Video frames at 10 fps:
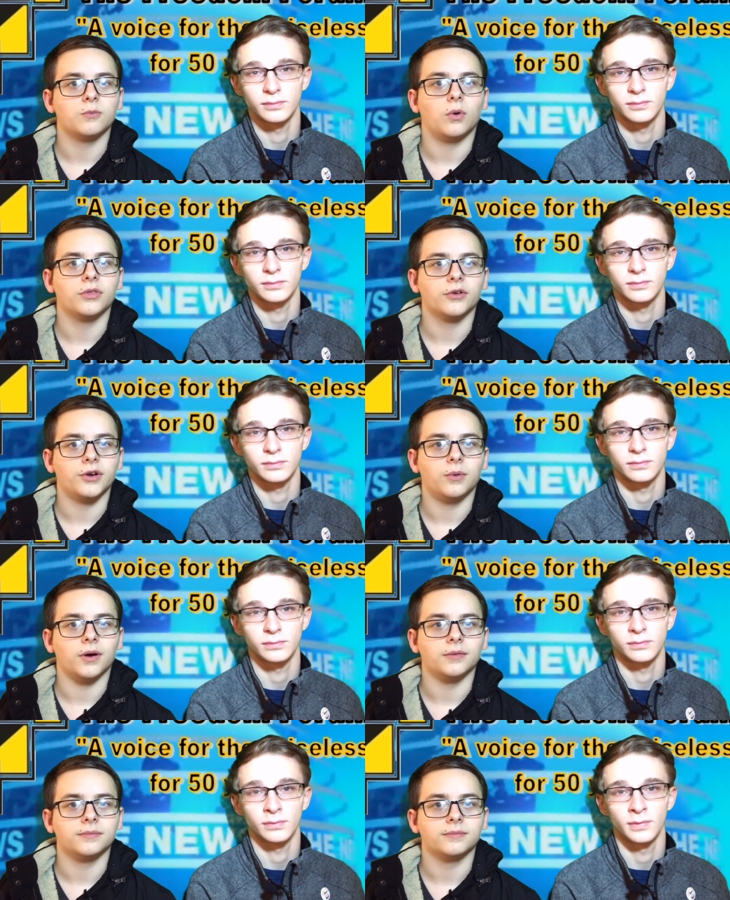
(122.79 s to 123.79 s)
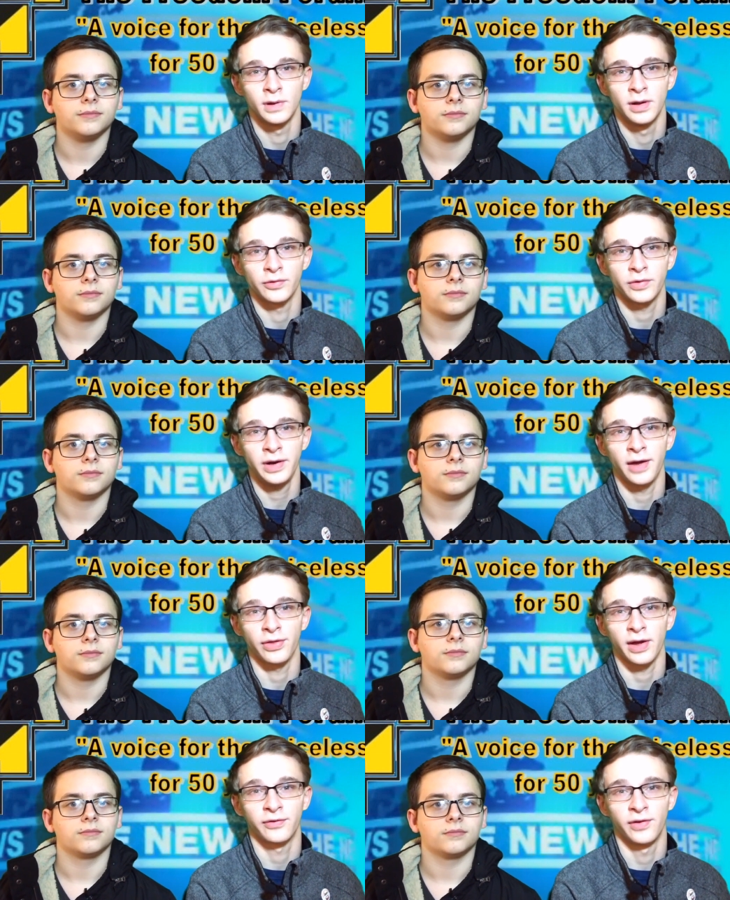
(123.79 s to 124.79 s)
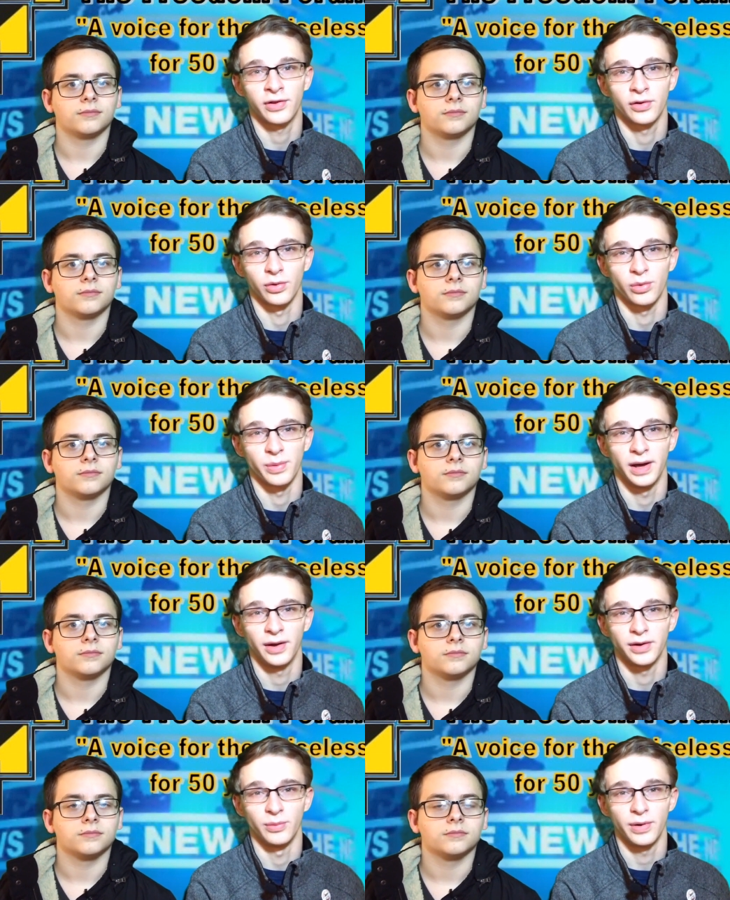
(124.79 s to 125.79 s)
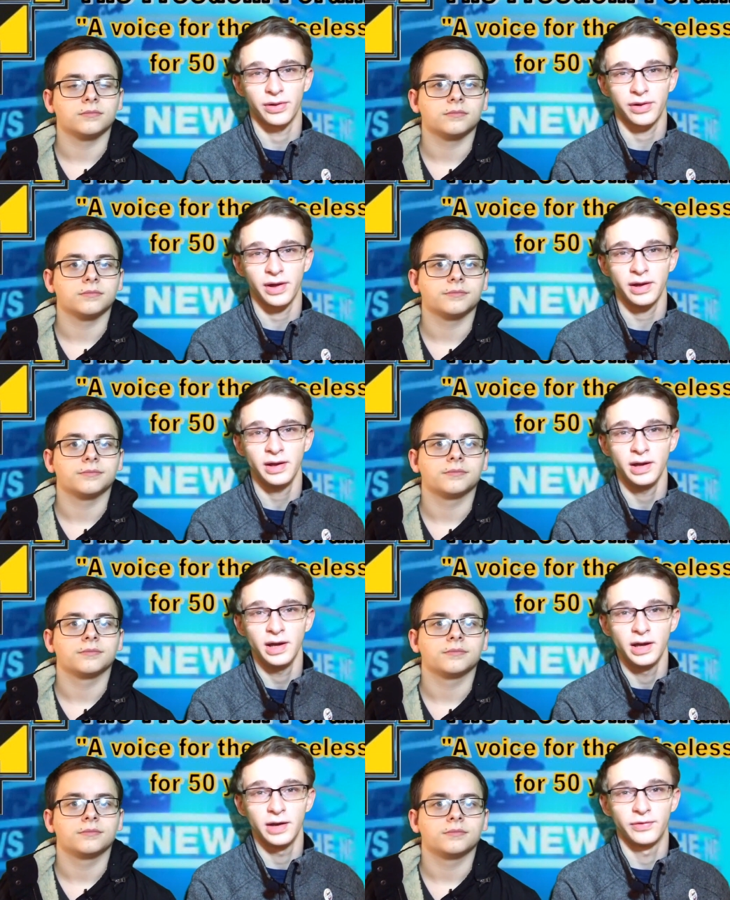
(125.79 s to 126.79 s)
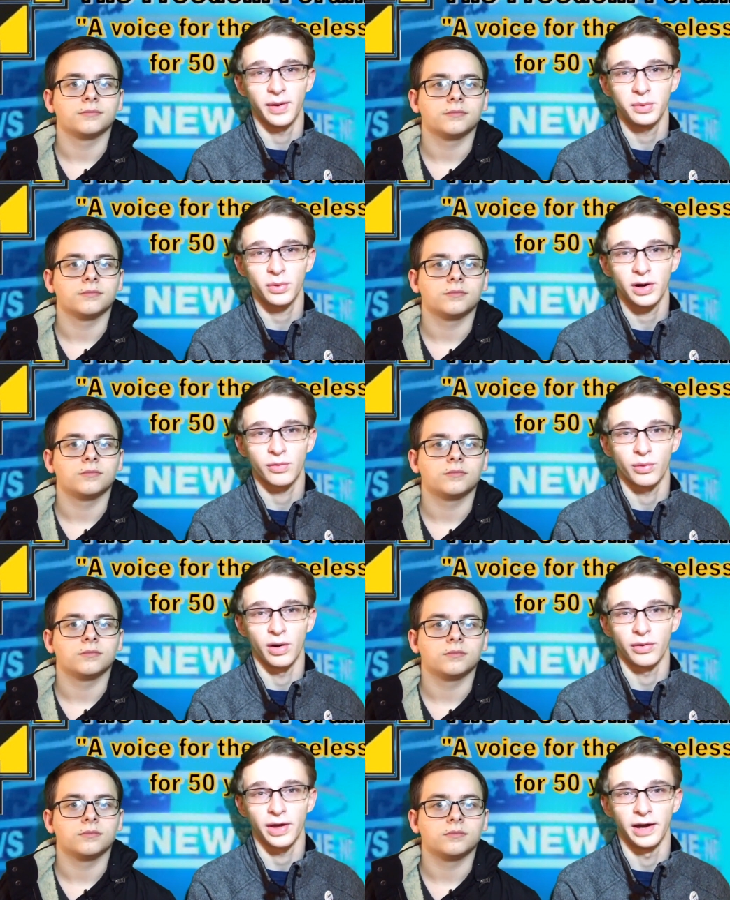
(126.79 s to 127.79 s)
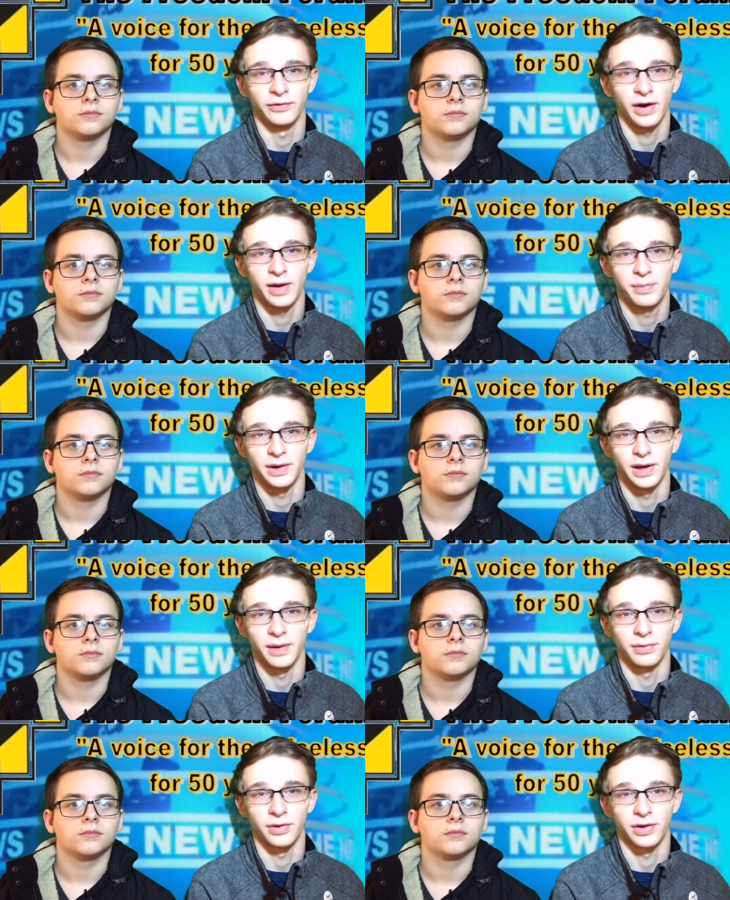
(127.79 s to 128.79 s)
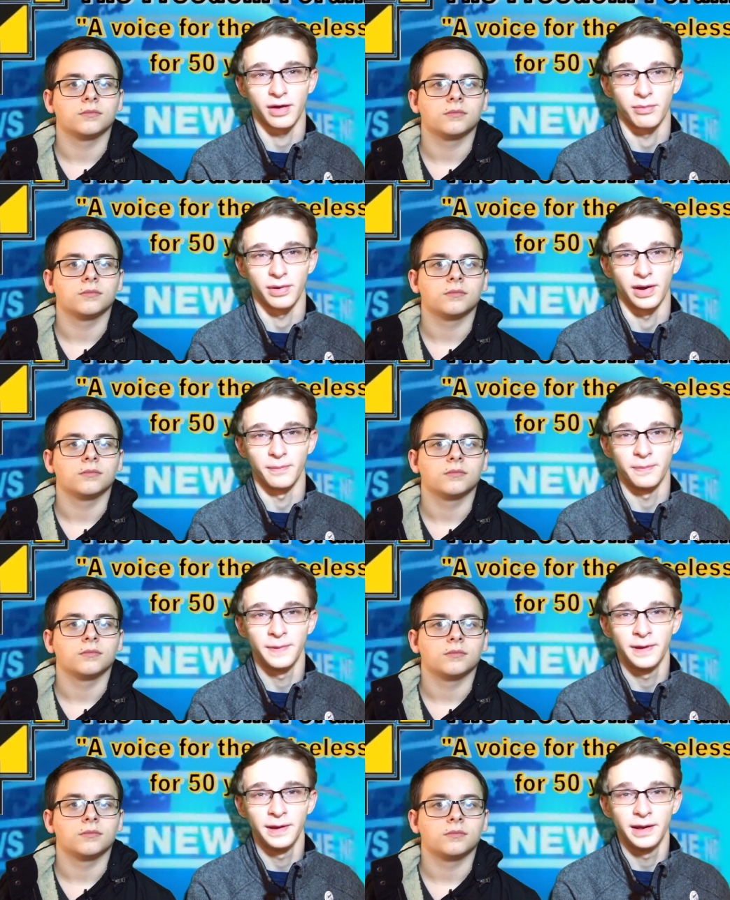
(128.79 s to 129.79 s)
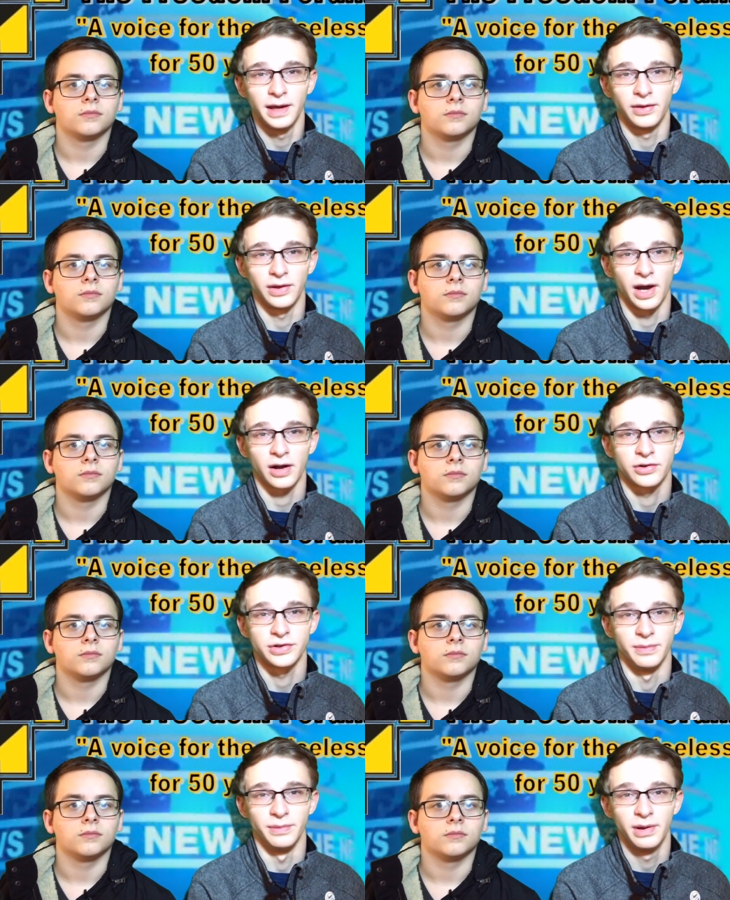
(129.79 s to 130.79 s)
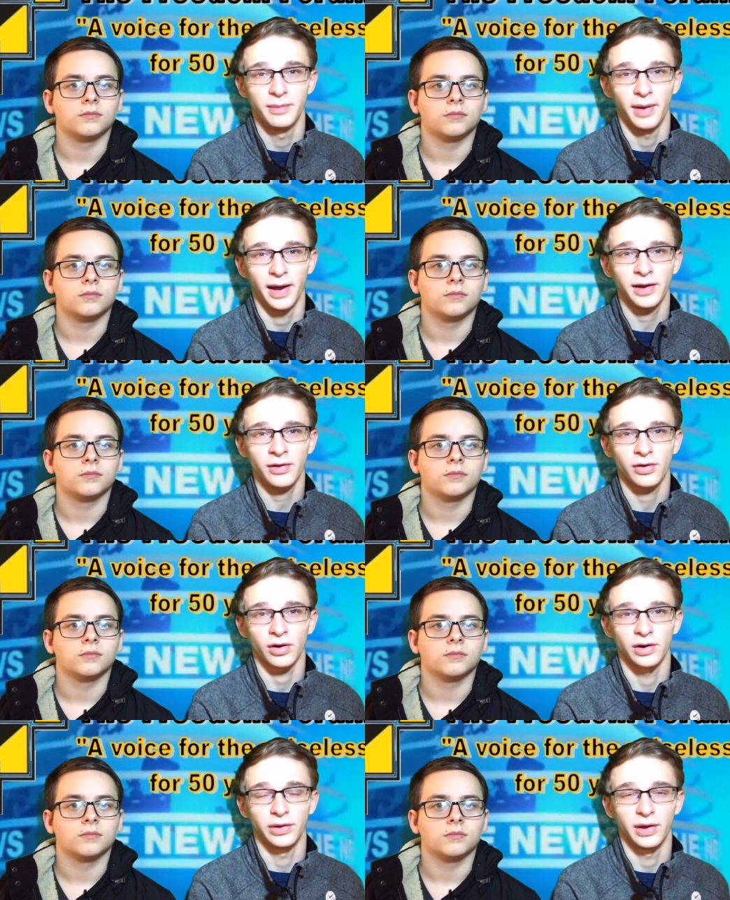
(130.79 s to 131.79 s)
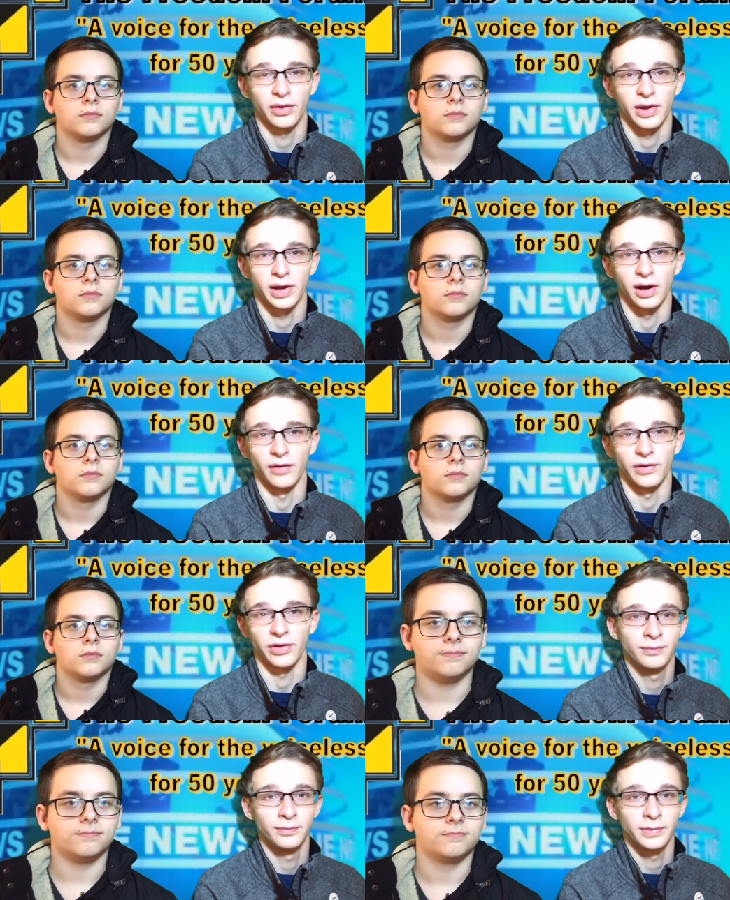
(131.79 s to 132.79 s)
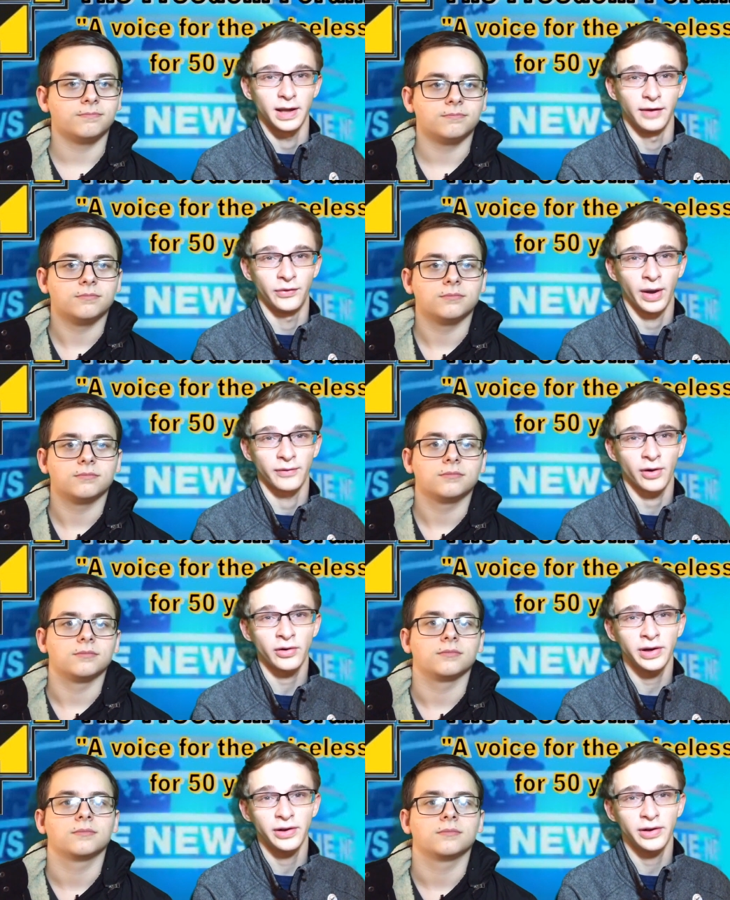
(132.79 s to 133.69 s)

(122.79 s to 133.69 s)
Speaker 1: 131. Free athletic physicals will be held on Wednesday, February 12th at 5 p.m. to 7 p.m. in the Aux Gym. Packets are in the athletic office. If you have already